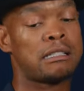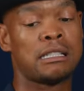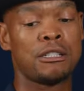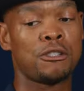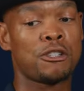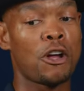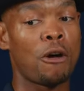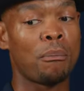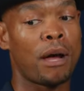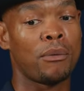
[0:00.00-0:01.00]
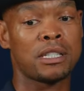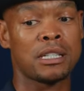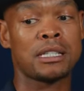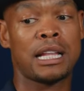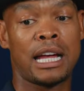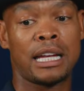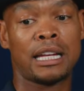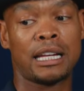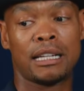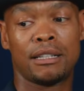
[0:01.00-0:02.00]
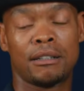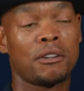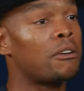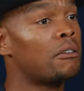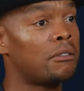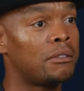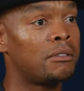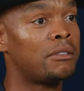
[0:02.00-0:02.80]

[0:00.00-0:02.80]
didn't stop. I was just like, girl,